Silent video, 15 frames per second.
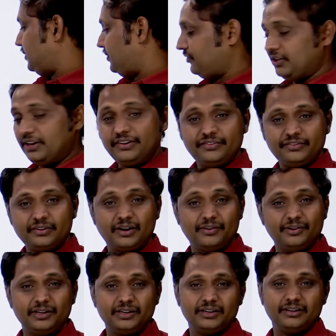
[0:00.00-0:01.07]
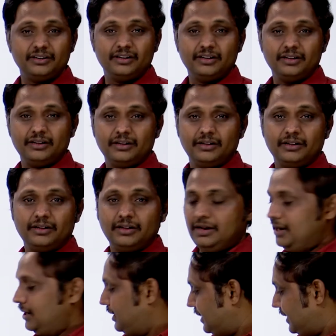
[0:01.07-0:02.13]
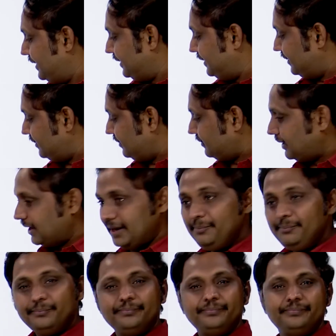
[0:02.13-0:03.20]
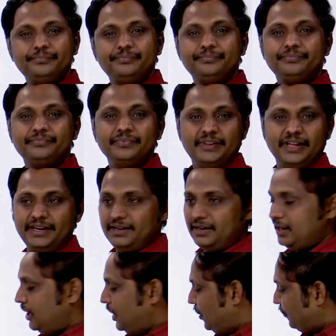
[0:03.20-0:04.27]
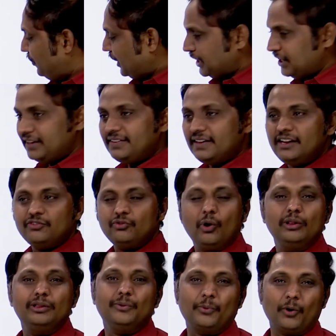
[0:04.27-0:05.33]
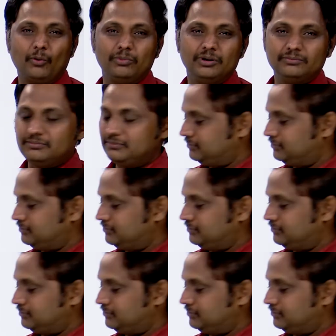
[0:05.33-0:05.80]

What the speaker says: distance covered and time, then we can easily solve the problem.